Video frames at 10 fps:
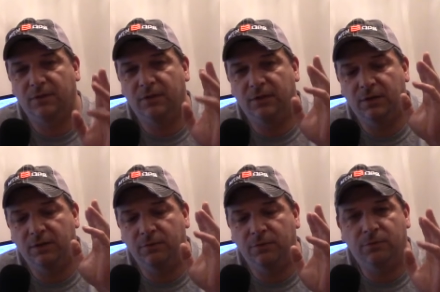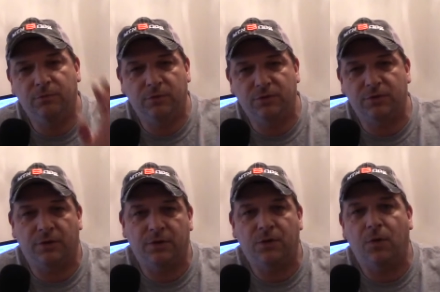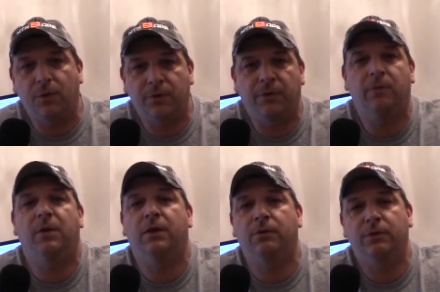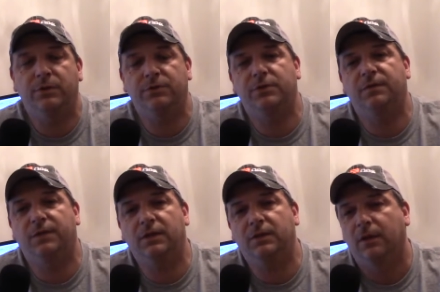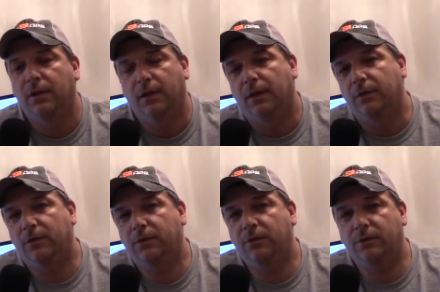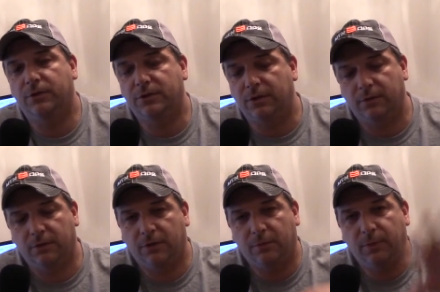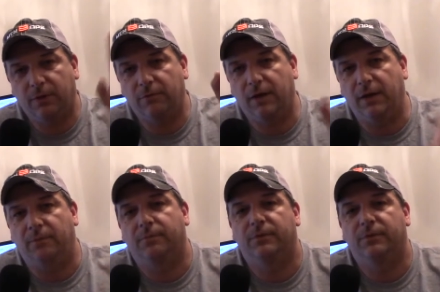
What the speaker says: you start cornering better with your shifting, you're gonna pick right up.